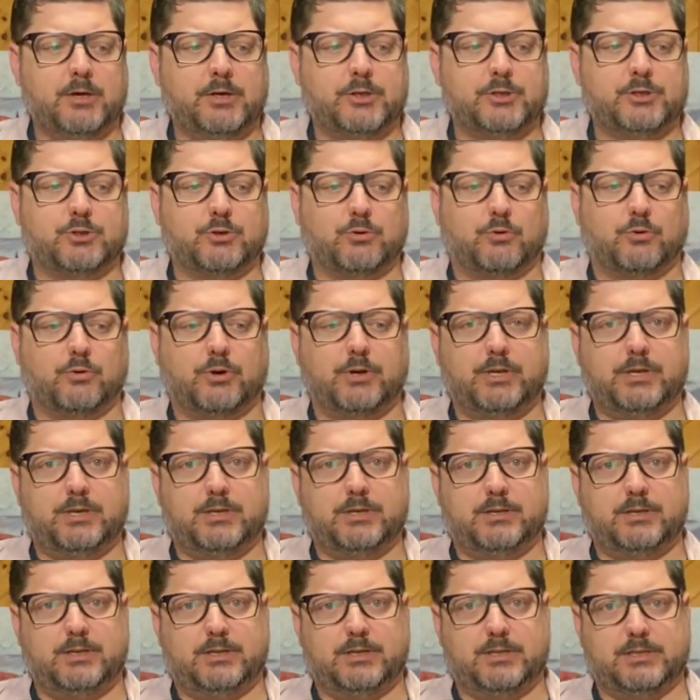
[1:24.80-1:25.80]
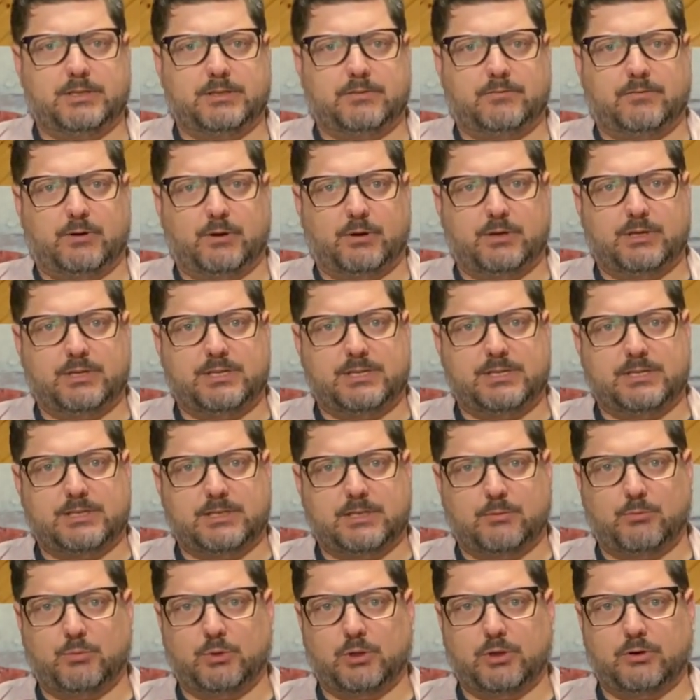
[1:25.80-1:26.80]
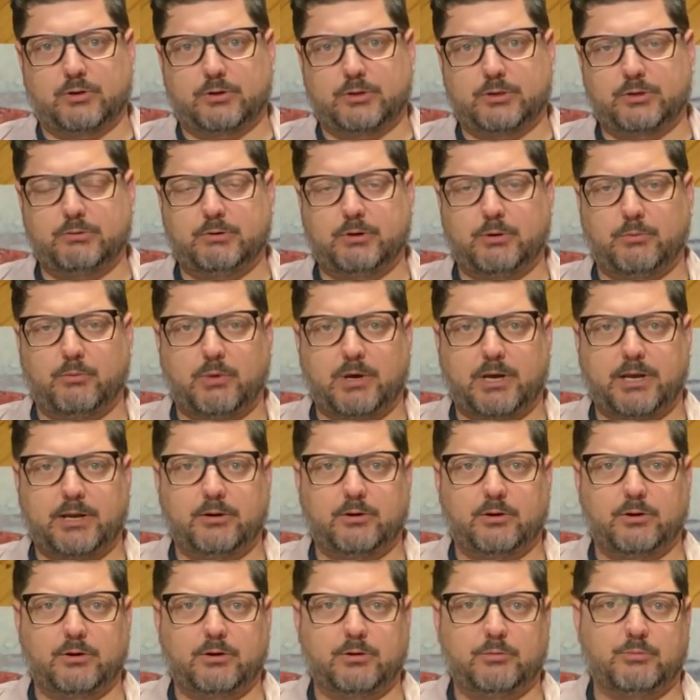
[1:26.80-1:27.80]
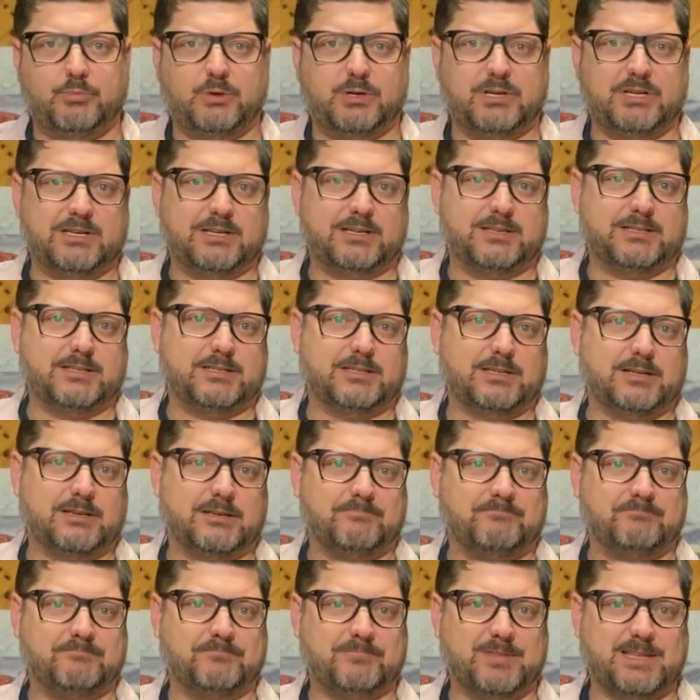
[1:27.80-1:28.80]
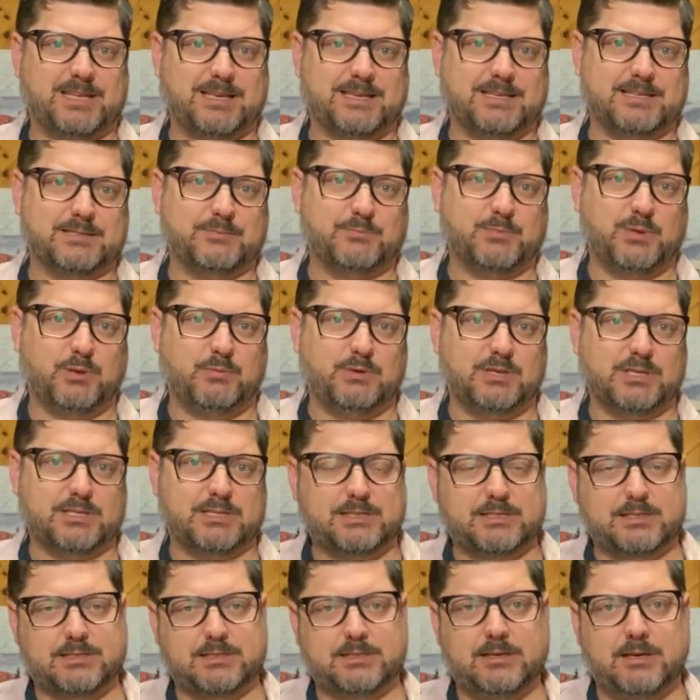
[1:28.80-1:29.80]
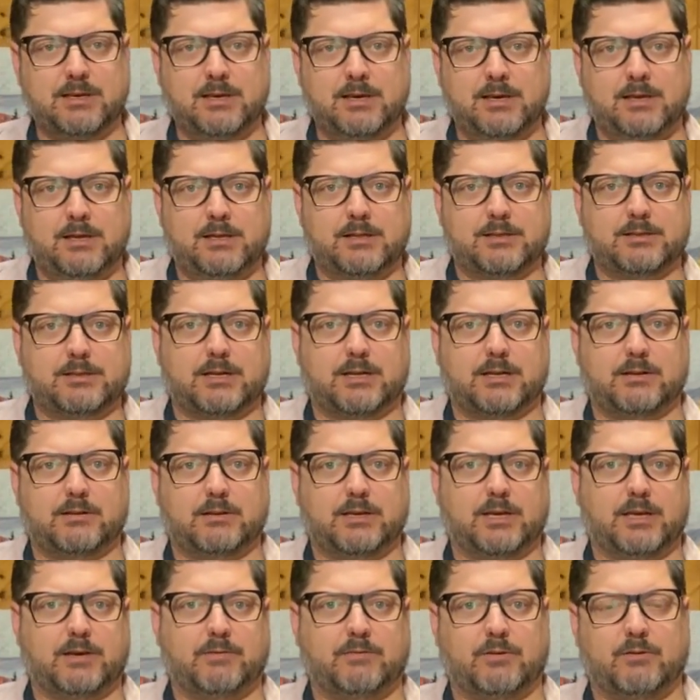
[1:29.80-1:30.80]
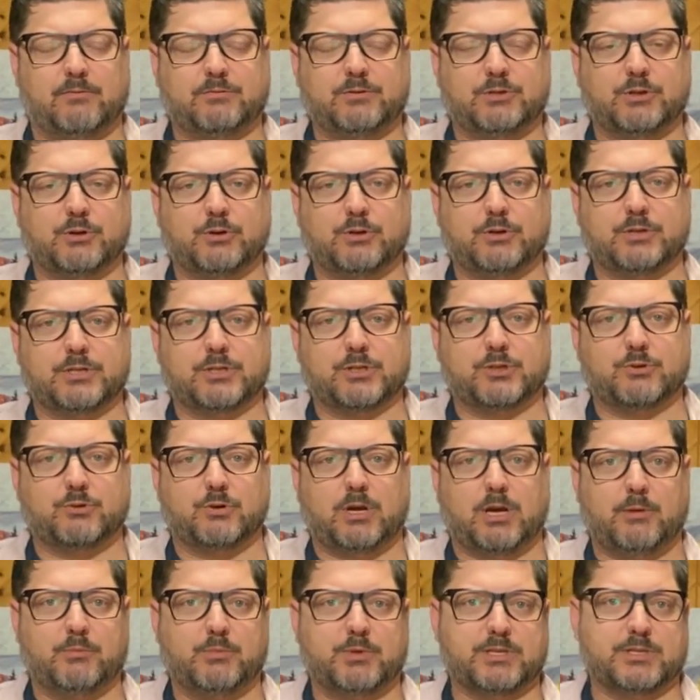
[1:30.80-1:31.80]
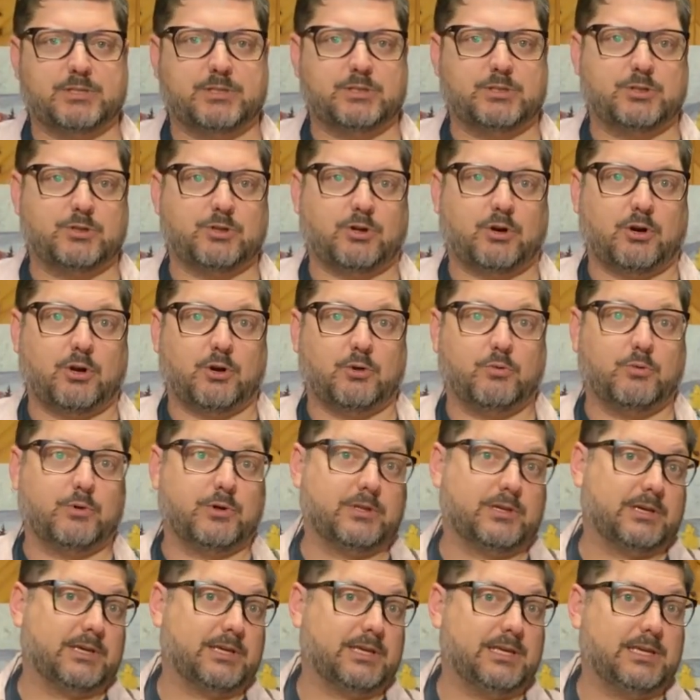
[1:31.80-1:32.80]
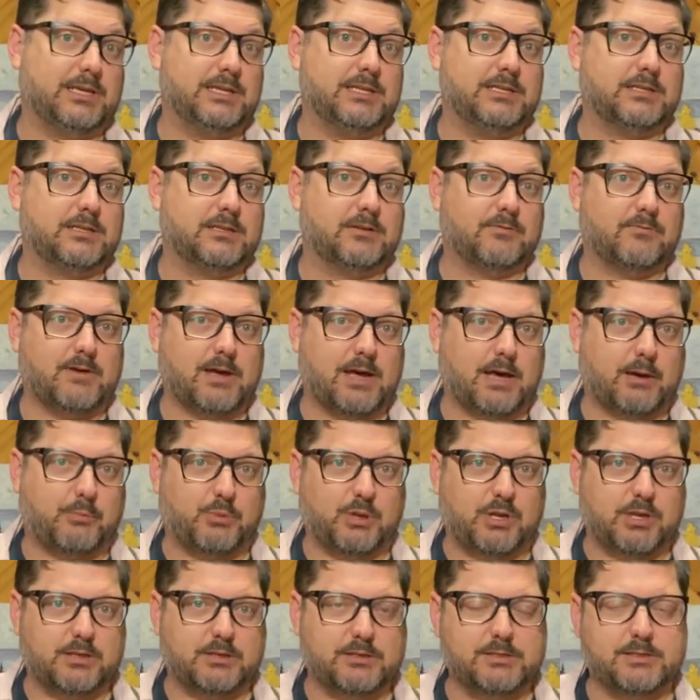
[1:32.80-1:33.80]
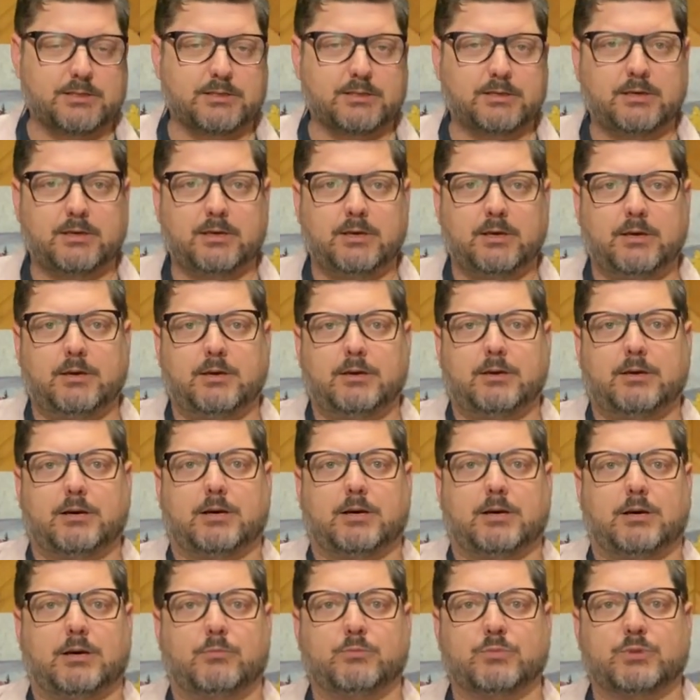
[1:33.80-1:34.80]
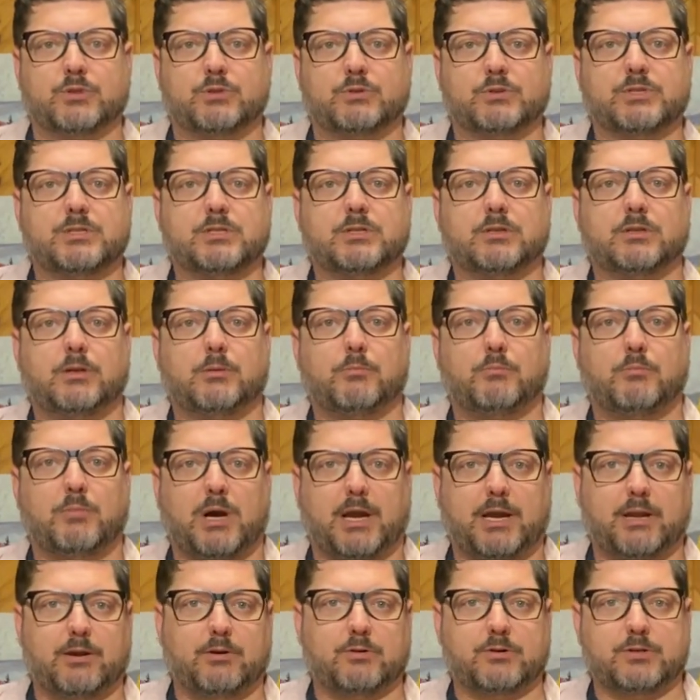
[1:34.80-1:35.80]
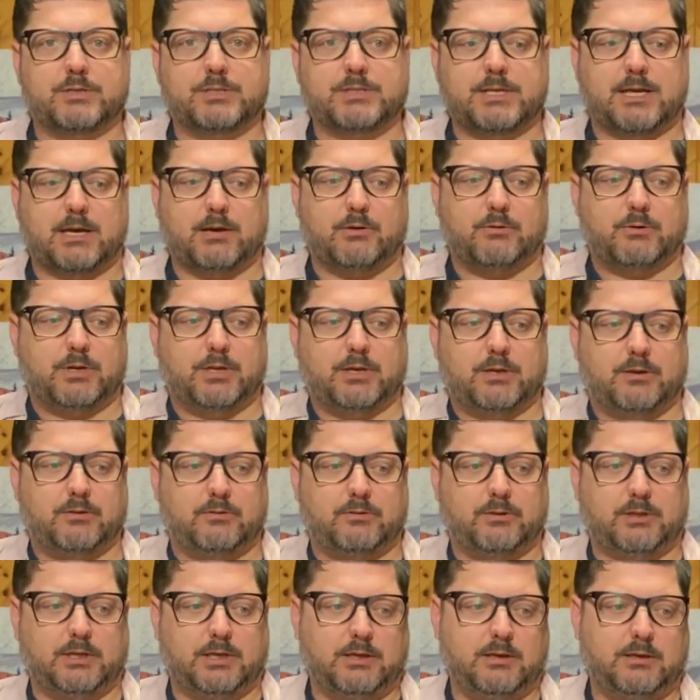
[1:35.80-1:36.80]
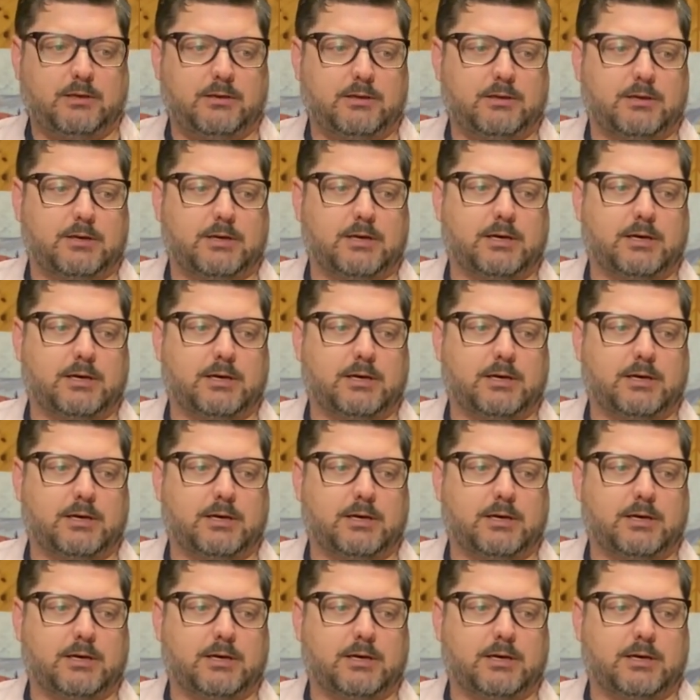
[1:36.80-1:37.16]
Dorian is very similar to a minor, but it has maybe it's kind of like, I've often heard it described as dark with a hint of happiness. So still a minor sounding thing.